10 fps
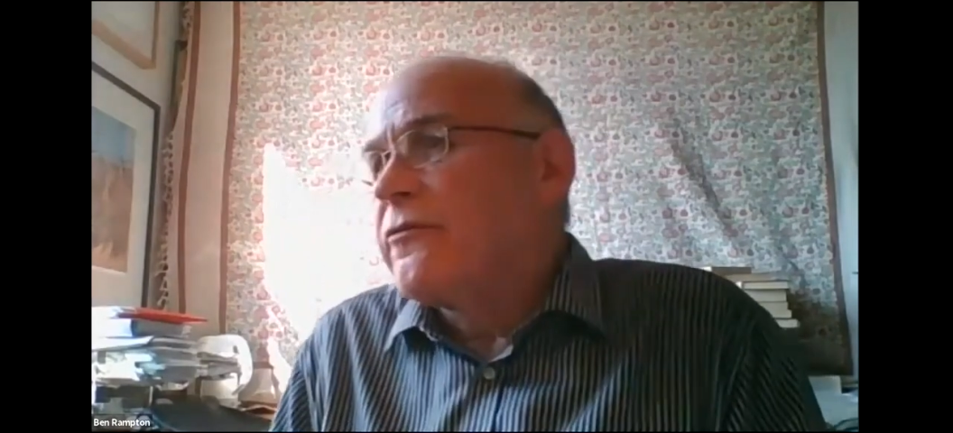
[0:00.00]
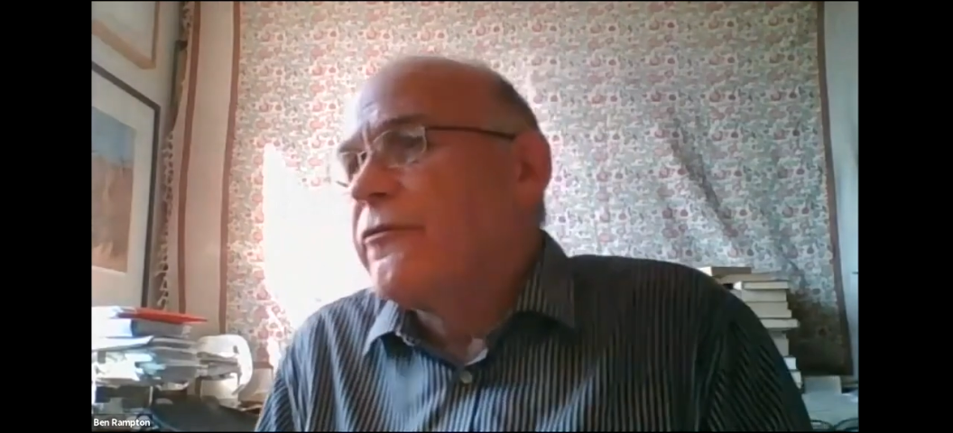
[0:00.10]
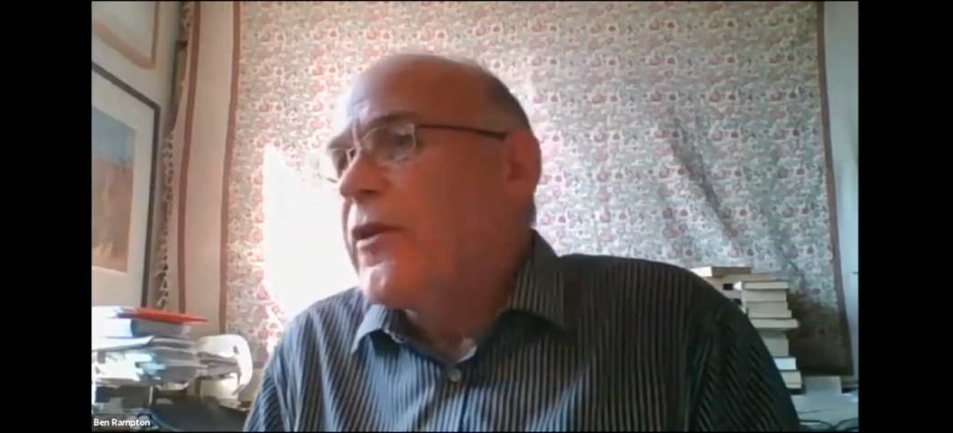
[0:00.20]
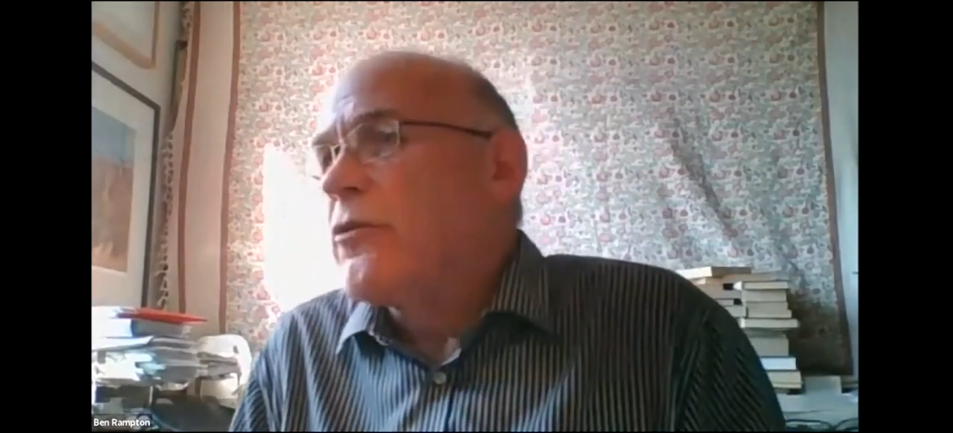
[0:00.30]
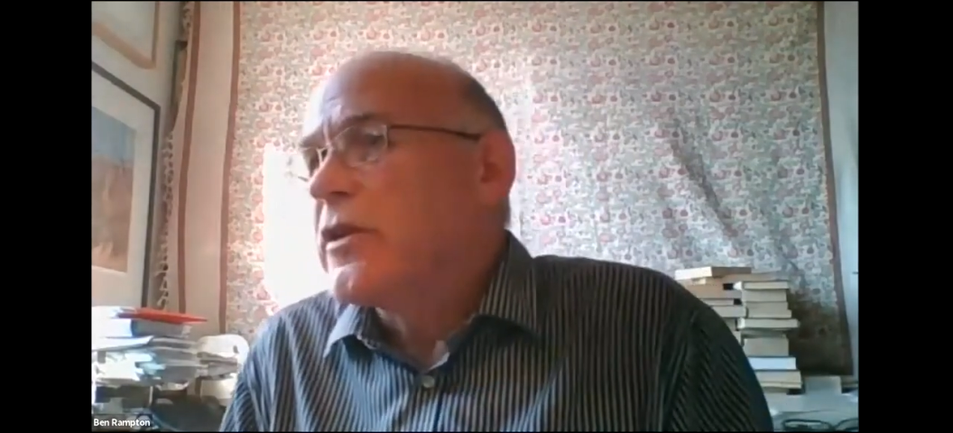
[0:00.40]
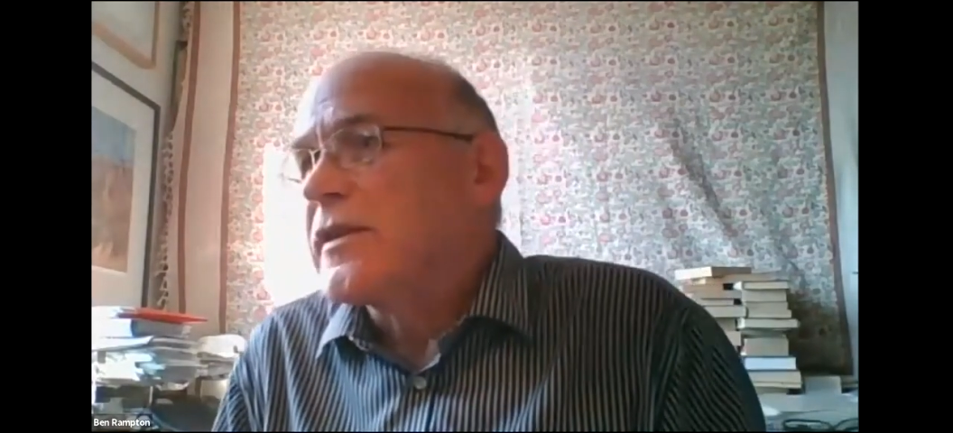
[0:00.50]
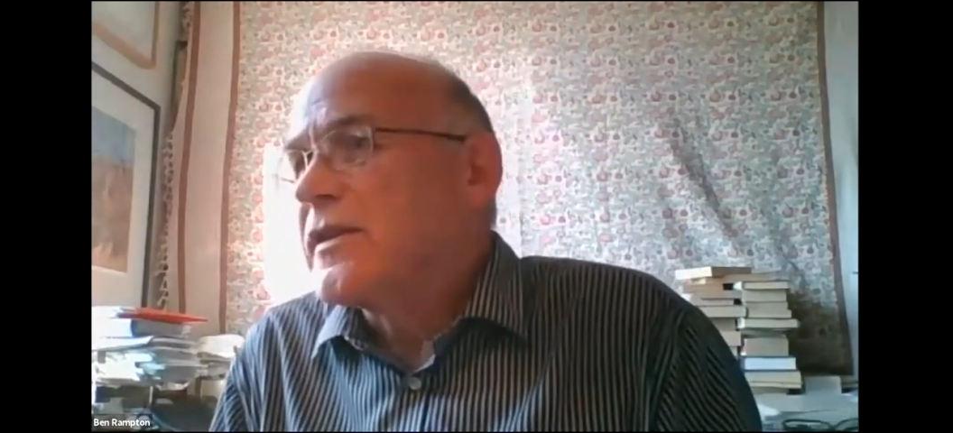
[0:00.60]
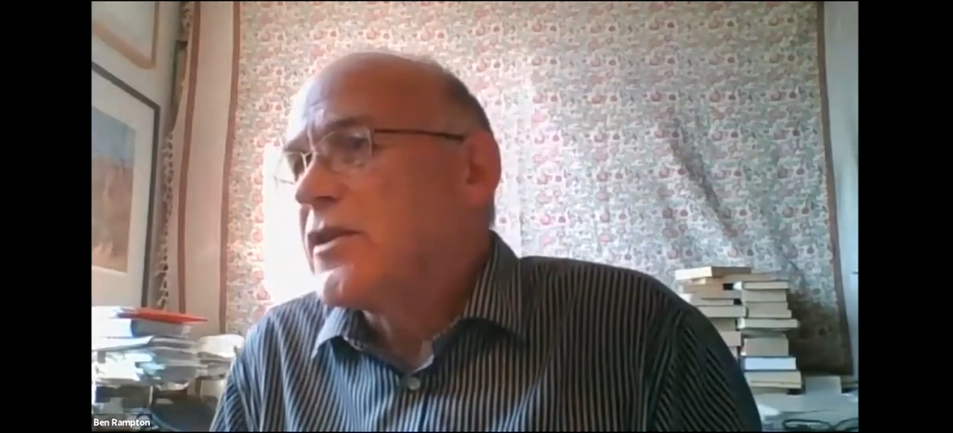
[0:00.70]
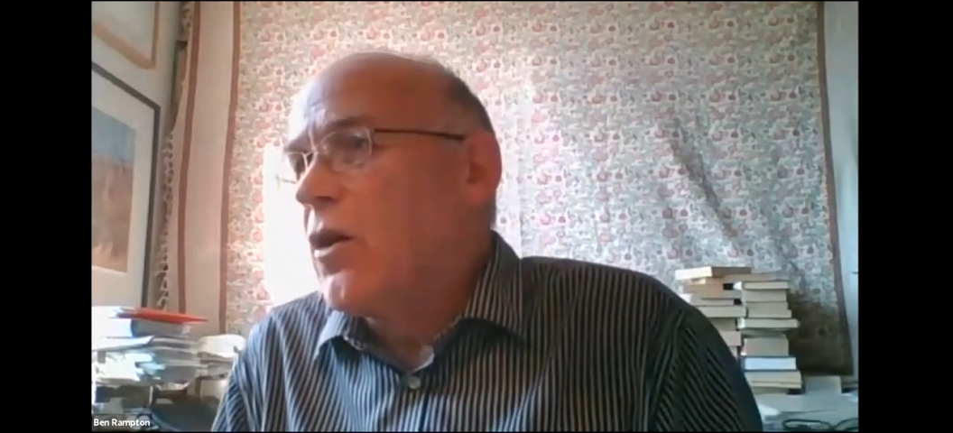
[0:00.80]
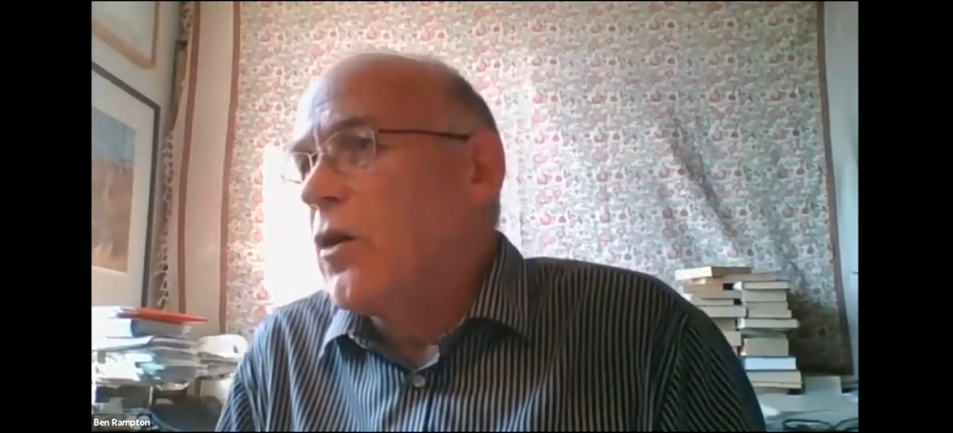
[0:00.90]

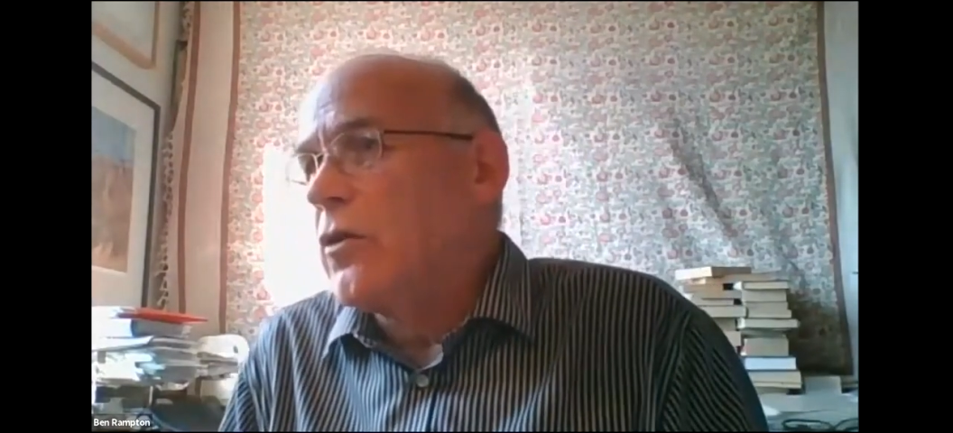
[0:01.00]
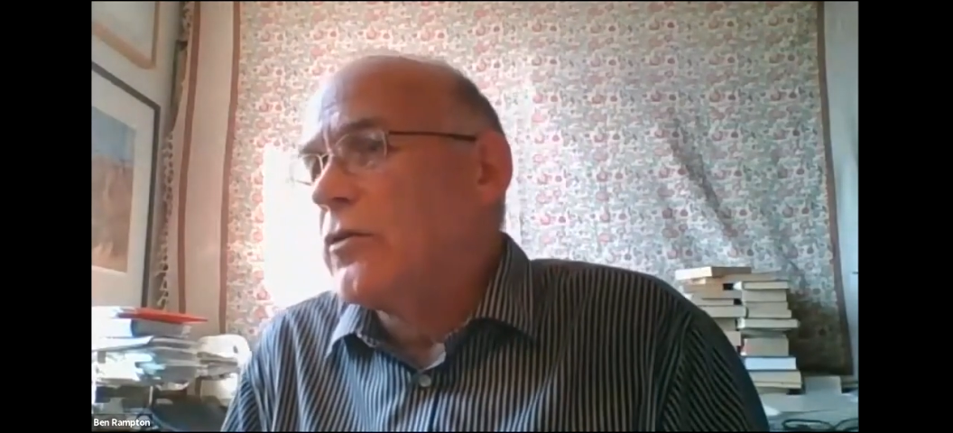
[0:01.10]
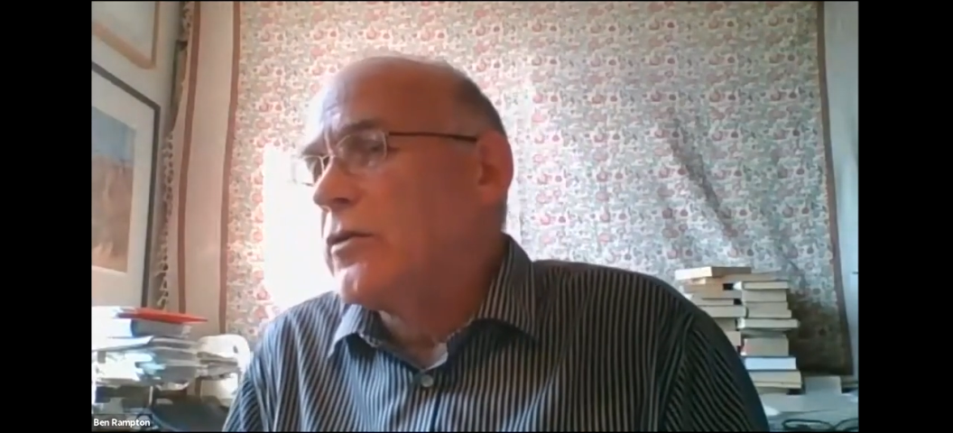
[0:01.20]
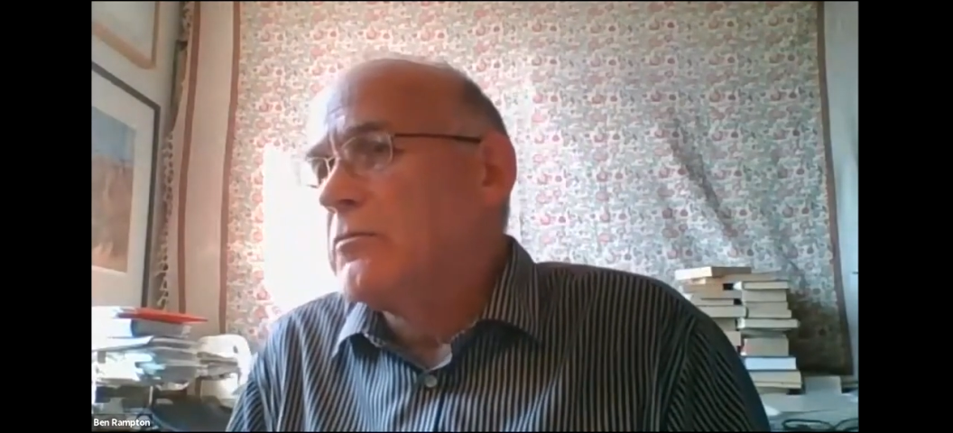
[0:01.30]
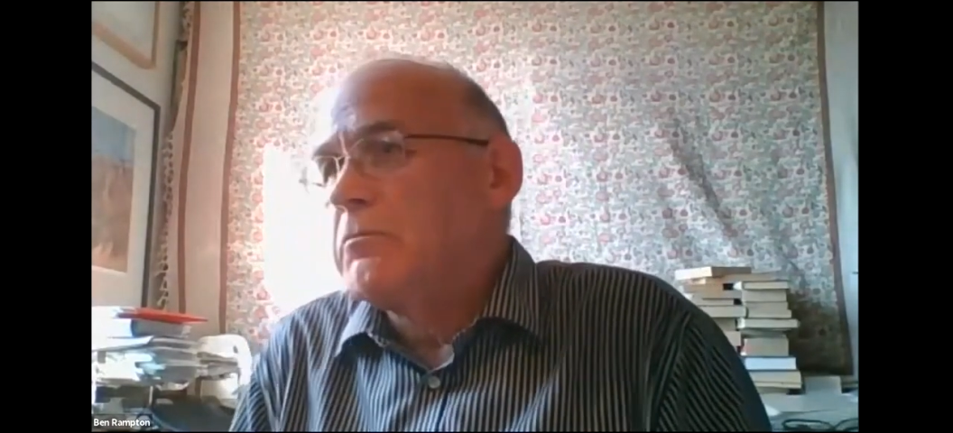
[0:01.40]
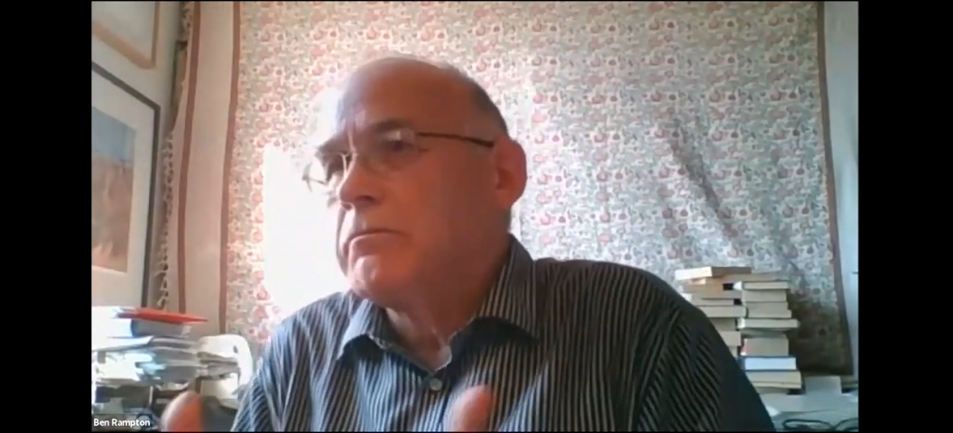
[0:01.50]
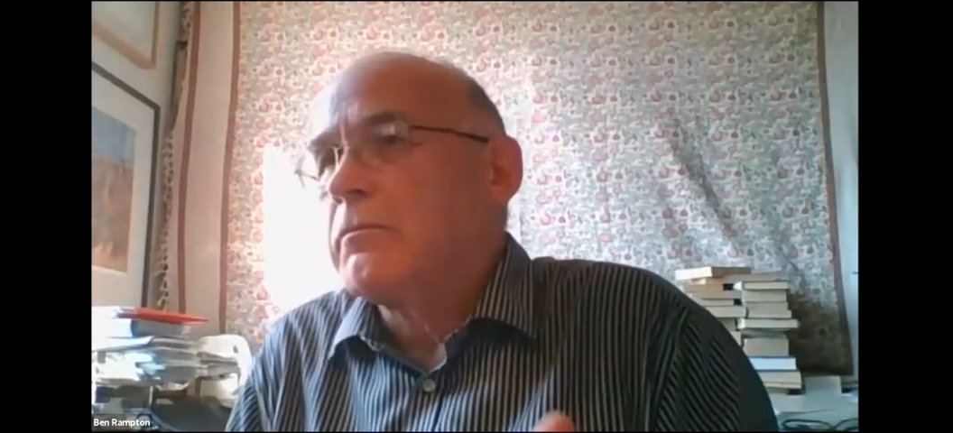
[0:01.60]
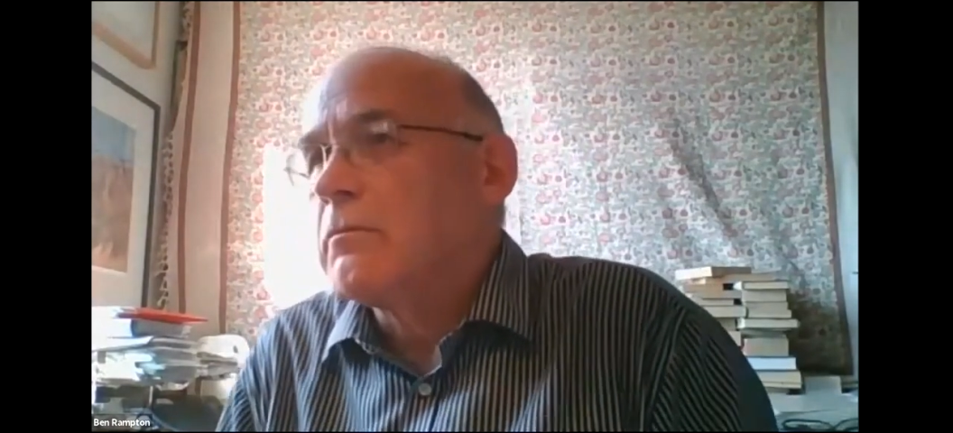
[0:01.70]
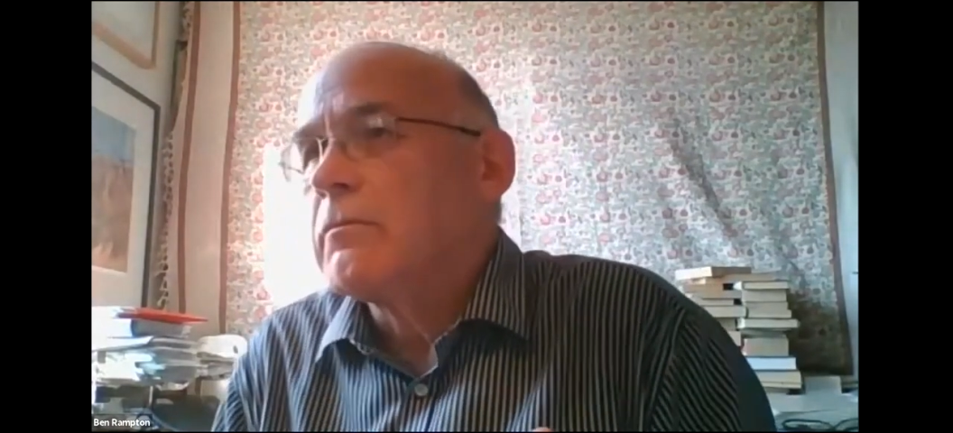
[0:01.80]
focus on